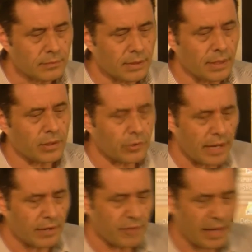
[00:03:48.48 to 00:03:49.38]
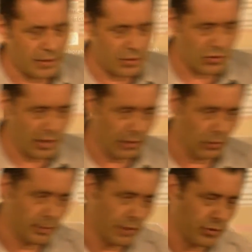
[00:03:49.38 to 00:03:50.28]
The other great advantage that
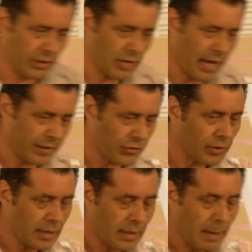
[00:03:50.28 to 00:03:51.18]
Altmetrics has,